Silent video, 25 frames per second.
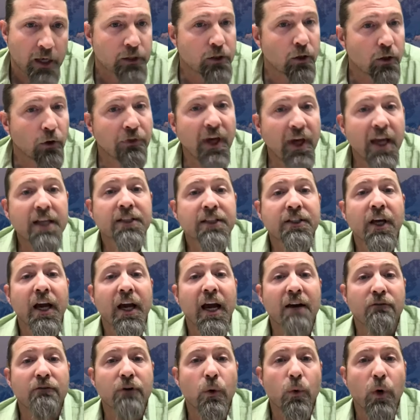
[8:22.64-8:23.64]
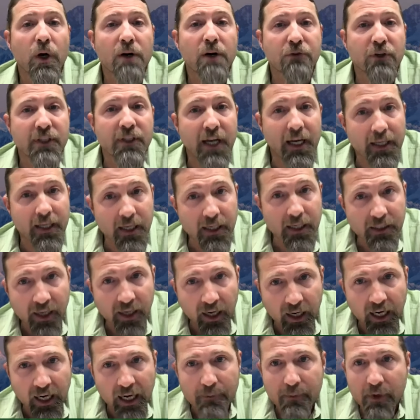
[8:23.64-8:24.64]
So thanks to everyone for taking
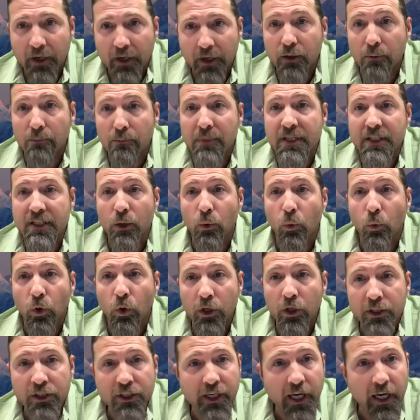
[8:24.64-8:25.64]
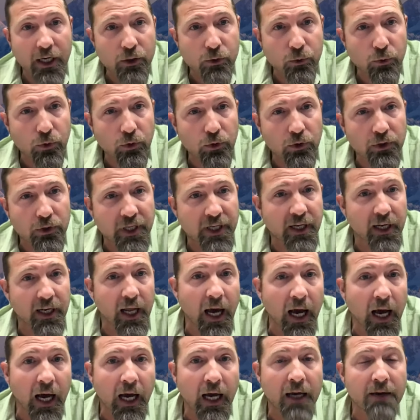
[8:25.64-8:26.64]
time out of their busy work schedules and
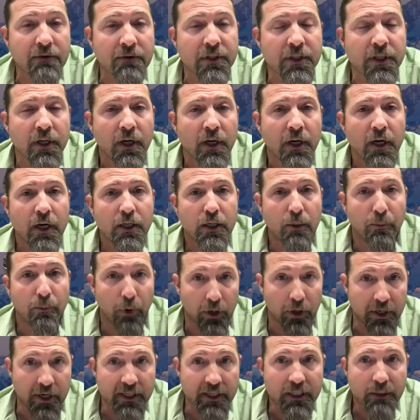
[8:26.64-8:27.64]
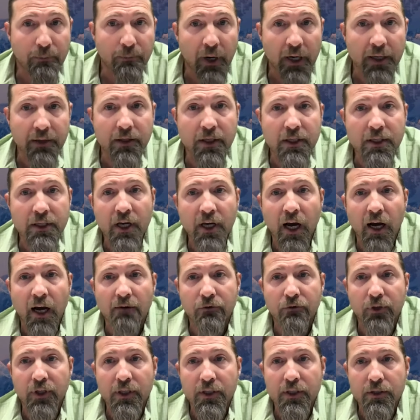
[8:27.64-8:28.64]
lives to participate in this
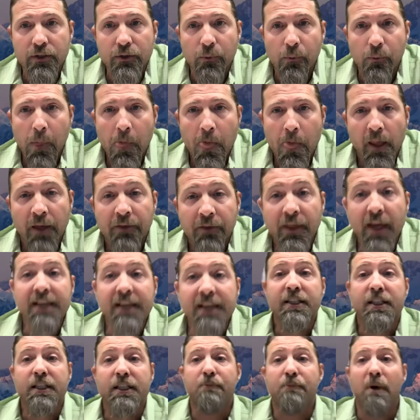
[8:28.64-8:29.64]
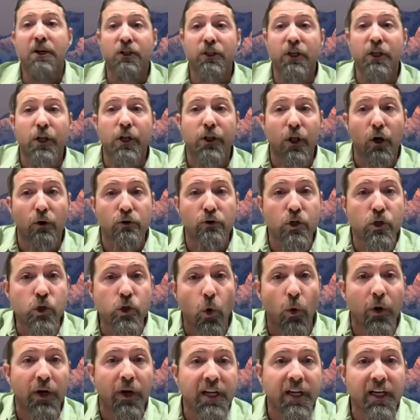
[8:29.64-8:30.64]
conference. Thanks especially to those
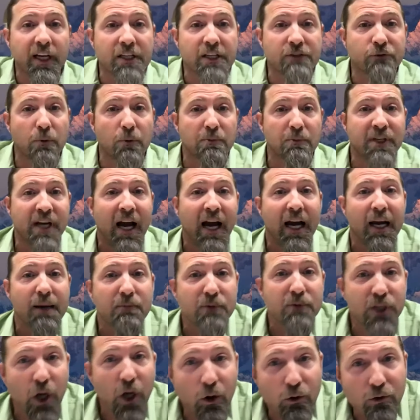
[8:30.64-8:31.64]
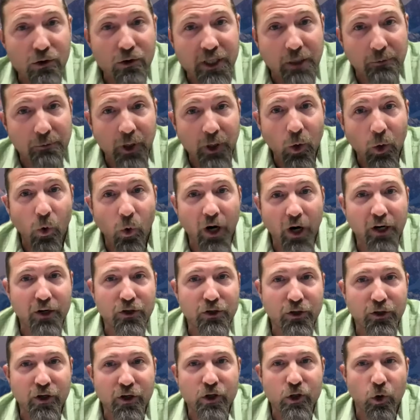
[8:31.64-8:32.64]
joining us from time zones that
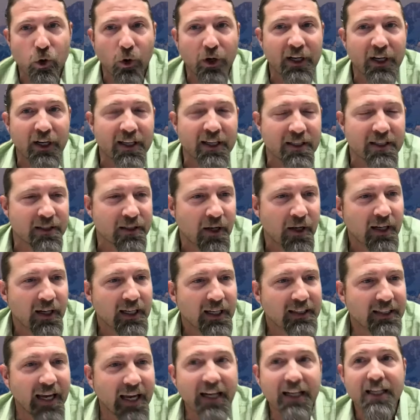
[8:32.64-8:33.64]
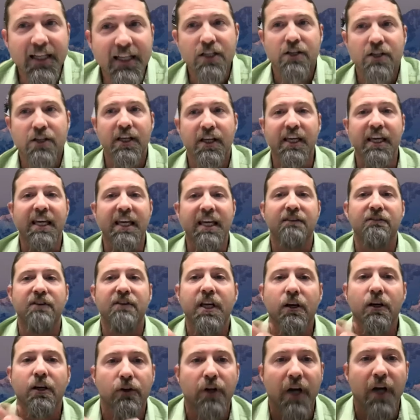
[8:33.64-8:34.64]
required you to join us late into the
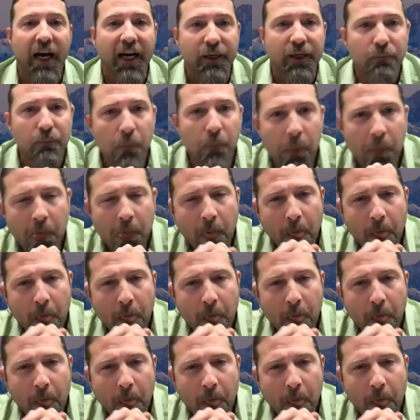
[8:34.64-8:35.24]
evening or night.